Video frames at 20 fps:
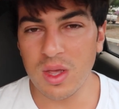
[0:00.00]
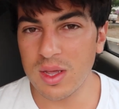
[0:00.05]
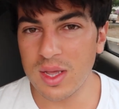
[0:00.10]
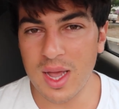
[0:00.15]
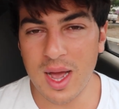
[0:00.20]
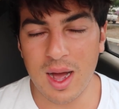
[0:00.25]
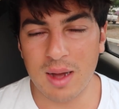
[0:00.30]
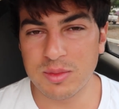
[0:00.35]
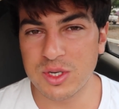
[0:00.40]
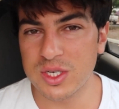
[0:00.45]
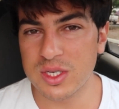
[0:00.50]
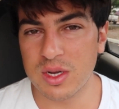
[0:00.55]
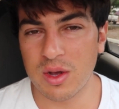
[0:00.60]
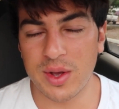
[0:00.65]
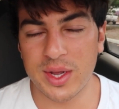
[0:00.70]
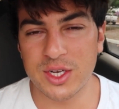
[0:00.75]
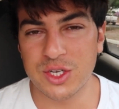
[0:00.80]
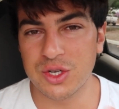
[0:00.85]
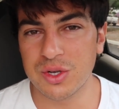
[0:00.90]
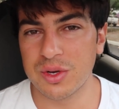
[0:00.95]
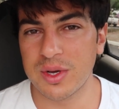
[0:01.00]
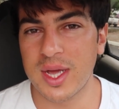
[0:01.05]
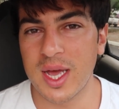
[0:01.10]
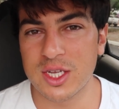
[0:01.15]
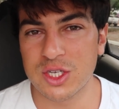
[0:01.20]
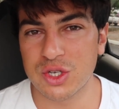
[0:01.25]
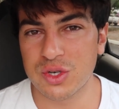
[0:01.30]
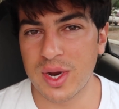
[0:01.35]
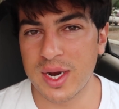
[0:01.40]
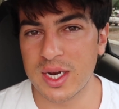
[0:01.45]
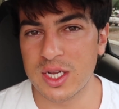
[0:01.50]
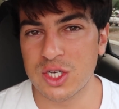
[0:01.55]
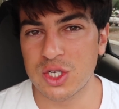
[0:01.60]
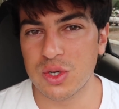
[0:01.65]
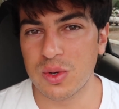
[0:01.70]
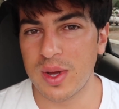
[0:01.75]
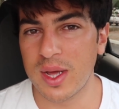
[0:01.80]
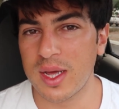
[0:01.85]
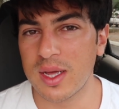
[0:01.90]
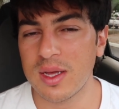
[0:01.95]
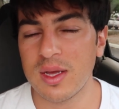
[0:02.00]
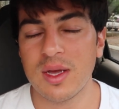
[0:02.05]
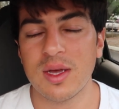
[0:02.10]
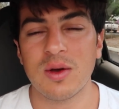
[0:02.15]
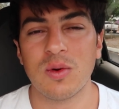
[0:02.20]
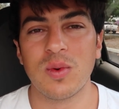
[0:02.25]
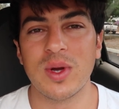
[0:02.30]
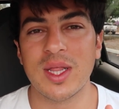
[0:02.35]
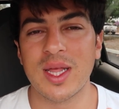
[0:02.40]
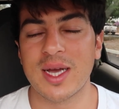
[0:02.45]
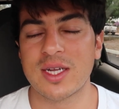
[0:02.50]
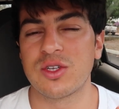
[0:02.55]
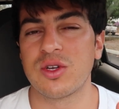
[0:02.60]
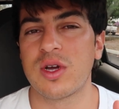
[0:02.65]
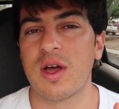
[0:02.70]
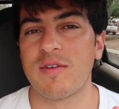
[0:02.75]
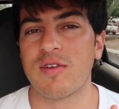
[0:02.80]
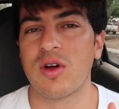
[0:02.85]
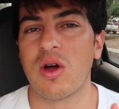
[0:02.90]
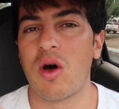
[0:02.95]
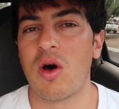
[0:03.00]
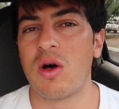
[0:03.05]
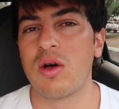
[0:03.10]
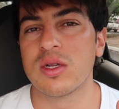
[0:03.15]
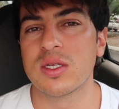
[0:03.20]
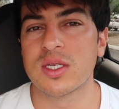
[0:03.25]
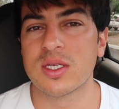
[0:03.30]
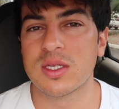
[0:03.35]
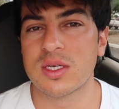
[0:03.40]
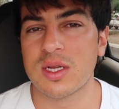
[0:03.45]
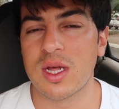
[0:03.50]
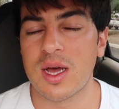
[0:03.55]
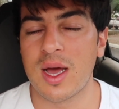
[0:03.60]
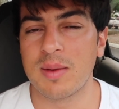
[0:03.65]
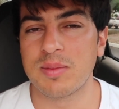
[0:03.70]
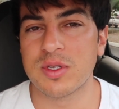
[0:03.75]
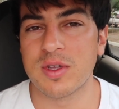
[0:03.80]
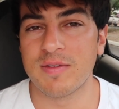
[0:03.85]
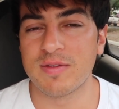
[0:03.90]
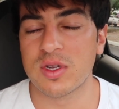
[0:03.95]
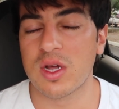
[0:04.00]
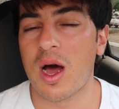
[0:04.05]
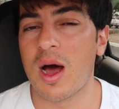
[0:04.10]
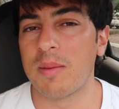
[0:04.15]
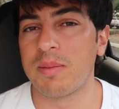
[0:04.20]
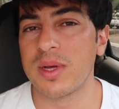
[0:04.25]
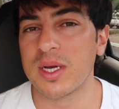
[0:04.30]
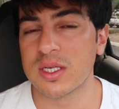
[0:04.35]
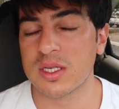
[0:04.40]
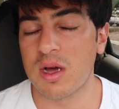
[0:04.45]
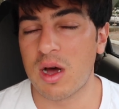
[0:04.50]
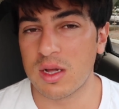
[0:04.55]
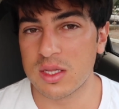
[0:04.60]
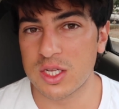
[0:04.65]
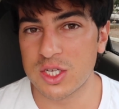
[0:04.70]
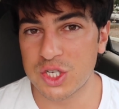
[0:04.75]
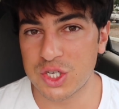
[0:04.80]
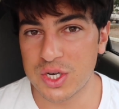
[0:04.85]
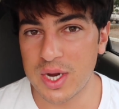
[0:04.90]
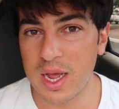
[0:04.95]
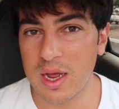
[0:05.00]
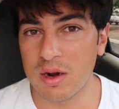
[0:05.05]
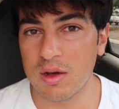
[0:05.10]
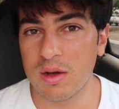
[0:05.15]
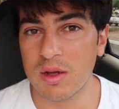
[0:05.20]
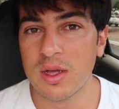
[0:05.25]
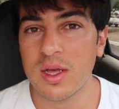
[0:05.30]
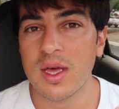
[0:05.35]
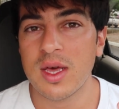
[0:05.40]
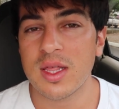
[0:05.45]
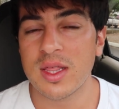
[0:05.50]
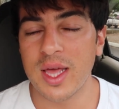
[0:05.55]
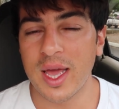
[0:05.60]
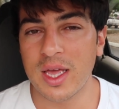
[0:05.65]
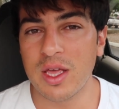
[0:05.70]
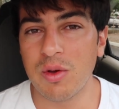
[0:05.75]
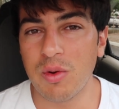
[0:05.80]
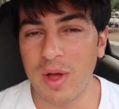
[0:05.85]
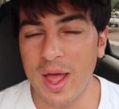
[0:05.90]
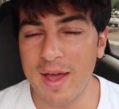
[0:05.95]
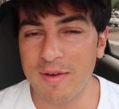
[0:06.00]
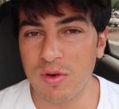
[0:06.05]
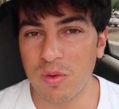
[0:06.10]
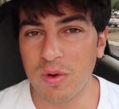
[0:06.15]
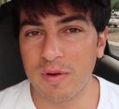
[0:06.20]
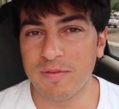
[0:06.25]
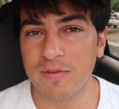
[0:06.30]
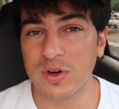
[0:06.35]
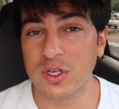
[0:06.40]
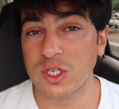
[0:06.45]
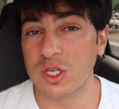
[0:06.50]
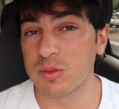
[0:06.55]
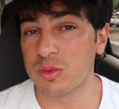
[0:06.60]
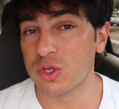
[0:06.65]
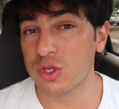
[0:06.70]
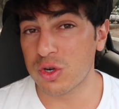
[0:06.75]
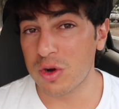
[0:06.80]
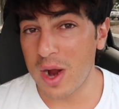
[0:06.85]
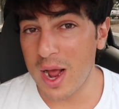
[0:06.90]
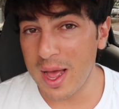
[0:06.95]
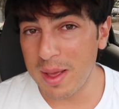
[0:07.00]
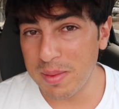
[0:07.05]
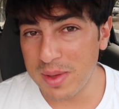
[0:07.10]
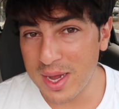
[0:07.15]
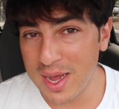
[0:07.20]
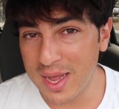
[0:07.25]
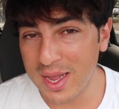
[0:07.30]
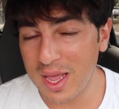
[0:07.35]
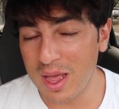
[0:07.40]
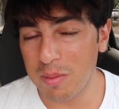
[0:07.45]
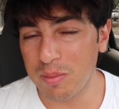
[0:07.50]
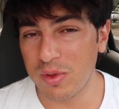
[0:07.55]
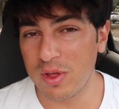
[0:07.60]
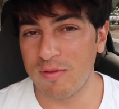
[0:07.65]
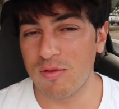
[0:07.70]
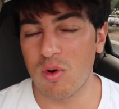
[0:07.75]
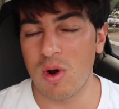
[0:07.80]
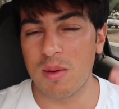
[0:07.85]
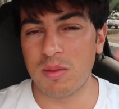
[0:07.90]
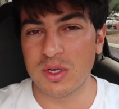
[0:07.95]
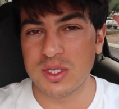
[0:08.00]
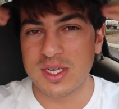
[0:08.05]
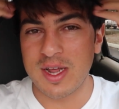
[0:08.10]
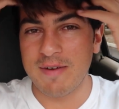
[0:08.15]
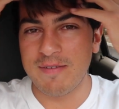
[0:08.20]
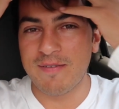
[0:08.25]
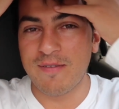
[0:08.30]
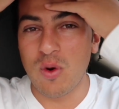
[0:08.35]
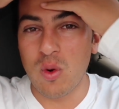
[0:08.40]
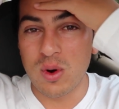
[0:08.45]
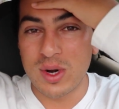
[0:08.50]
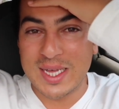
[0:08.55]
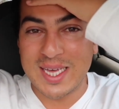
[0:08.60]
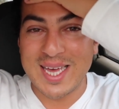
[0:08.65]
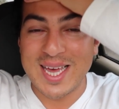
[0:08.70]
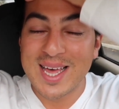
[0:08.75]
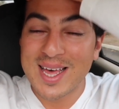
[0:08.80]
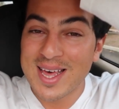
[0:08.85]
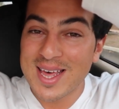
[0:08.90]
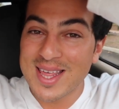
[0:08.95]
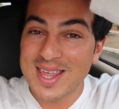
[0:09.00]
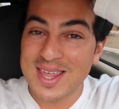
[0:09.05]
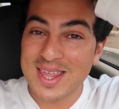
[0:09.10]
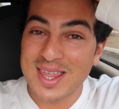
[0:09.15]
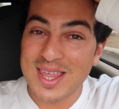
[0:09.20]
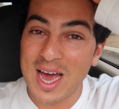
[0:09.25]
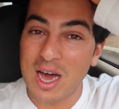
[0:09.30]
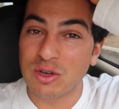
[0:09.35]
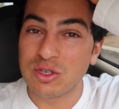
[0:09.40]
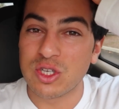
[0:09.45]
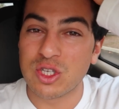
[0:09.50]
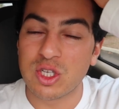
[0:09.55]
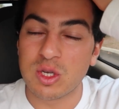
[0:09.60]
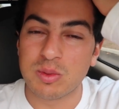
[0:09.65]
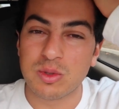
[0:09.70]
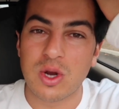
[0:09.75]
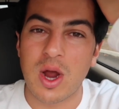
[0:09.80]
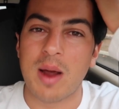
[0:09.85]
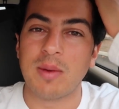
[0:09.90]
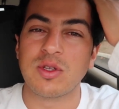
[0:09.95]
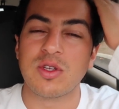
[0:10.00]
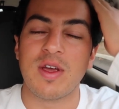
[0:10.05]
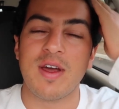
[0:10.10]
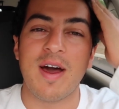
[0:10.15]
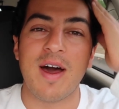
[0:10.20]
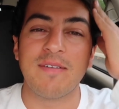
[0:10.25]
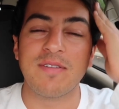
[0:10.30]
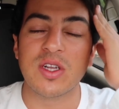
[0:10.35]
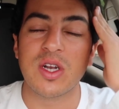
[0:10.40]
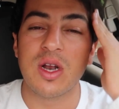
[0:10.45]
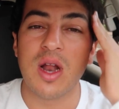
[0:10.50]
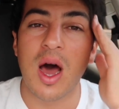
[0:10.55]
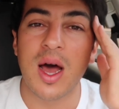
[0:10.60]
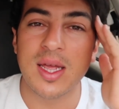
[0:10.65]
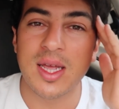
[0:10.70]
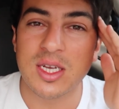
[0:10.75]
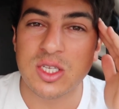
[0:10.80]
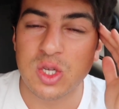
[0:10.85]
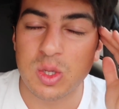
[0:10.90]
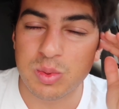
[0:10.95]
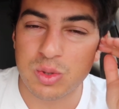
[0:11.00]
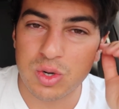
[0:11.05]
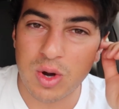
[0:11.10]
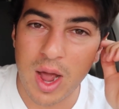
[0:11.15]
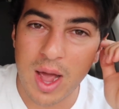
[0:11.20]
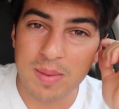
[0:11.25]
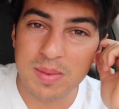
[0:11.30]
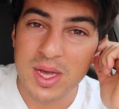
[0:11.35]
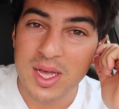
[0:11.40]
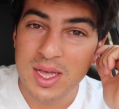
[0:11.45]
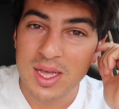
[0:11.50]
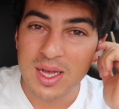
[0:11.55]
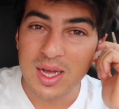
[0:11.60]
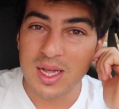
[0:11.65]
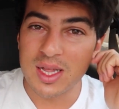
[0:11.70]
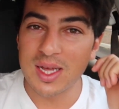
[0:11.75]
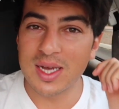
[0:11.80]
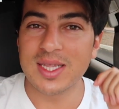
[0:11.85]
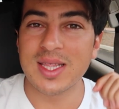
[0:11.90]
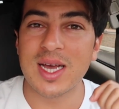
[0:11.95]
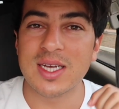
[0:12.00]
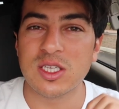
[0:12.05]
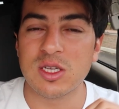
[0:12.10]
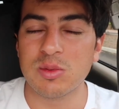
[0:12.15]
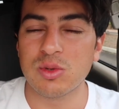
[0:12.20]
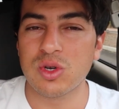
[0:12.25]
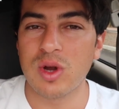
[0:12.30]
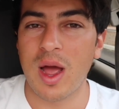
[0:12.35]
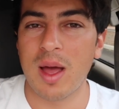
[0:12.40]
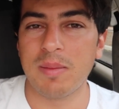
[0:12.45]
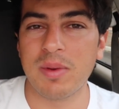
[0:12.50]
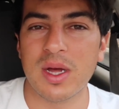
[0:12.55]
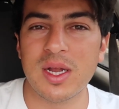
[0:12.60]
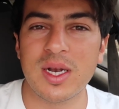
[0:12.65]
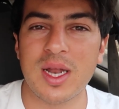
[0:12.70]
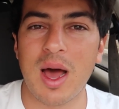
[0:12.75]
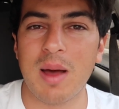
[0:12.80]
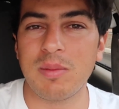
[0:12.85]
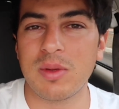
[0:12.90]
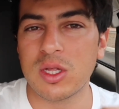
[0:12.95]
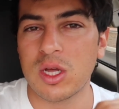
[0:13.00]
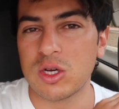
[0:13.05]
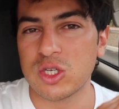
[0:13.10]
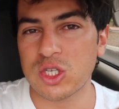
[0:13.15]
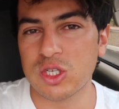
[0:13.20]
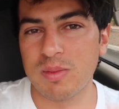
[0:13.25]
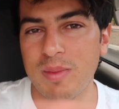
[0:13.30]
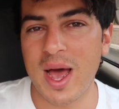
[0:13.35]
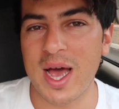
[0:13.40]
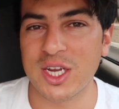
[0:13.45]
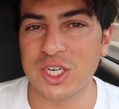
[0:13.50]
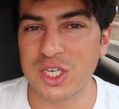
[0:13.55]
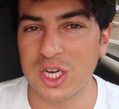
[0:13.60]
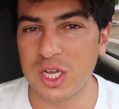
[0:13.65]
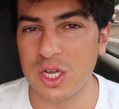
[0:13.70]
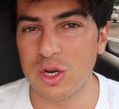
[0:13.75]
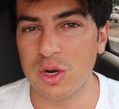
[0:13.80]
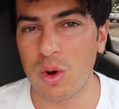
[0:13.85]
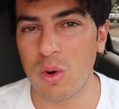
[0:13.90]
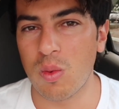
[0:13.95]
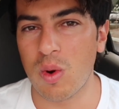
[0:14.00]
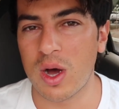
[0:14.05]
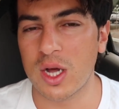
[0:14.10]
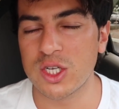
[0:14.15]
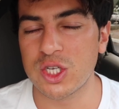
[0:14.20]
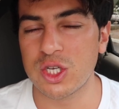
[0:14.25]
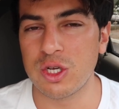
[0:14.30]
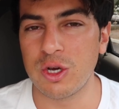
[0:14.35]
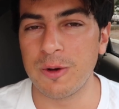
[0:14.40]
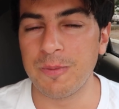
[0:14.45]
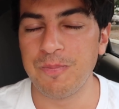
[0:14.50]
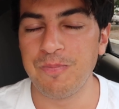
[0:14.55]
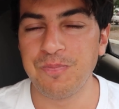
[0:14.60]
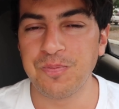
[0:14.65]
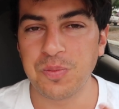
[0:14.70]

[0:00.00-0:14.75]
Yeah, I'm just going to get straight into it. We like to cover all types of topics on this channel. Thank you everyone for subscribing. I can't believe we're almost at forty thousand subscribers. If you haven't not yet subscribed, click that subscribe button down below, smash it. You don't want to